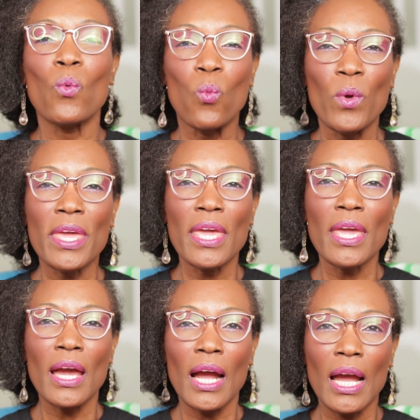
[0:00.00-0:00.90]

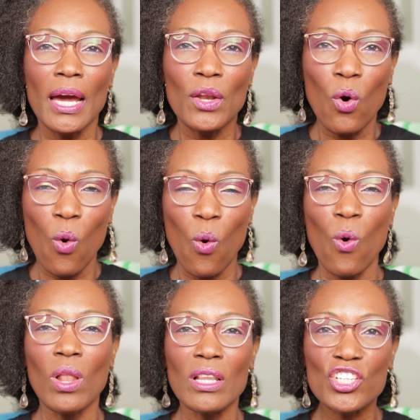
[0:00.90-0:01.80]
We can
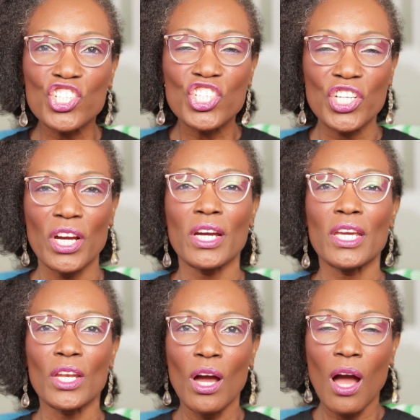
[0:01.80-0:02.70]
all
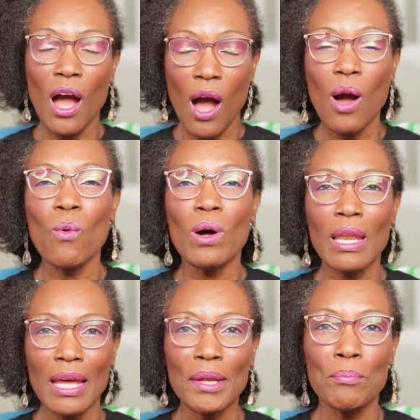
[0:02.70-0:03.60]
shine
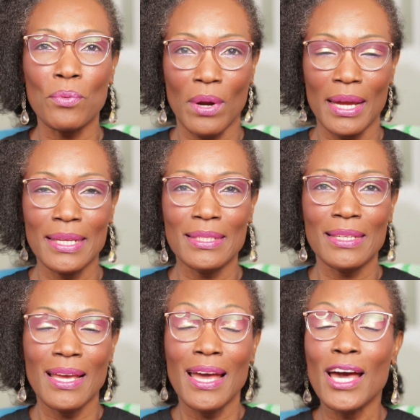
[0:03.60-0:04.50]
our light bright
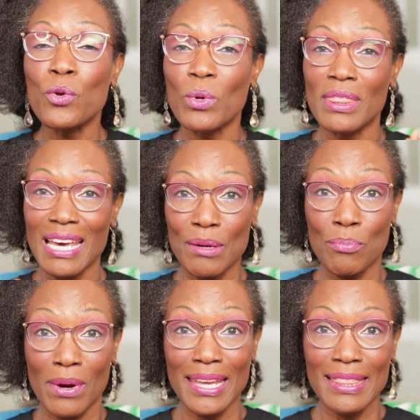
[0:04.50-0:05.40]
And with
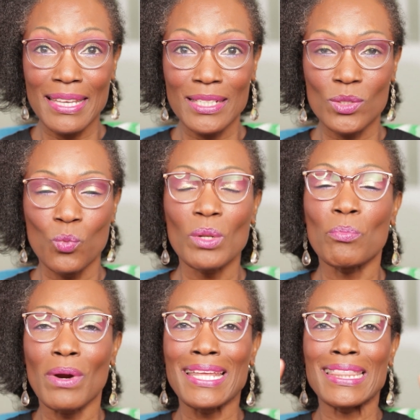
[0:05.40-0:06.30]
that brightness, we'll
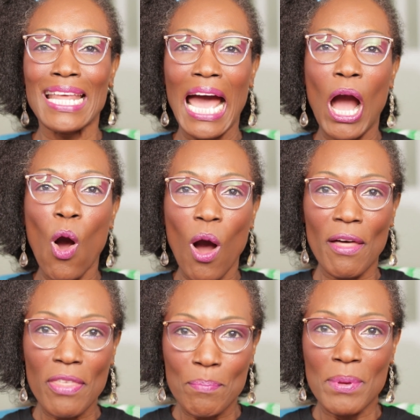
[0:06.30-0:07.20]
brighten
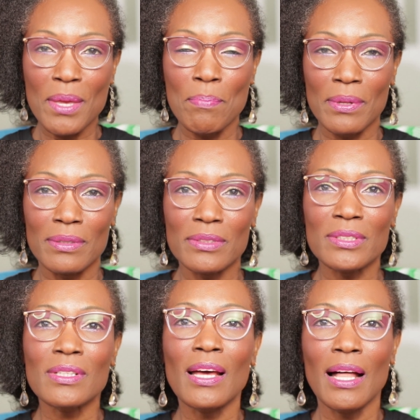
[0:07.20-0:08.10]
other
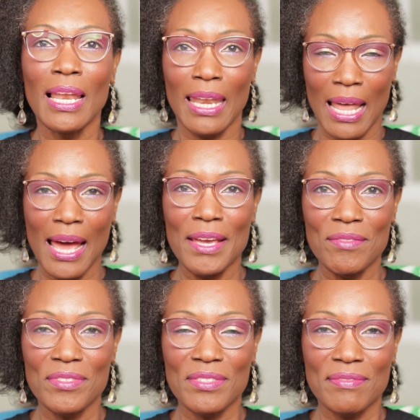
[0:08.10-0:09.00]
people's
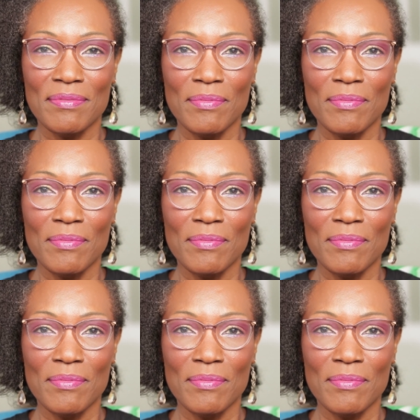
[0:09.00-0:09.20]
lives.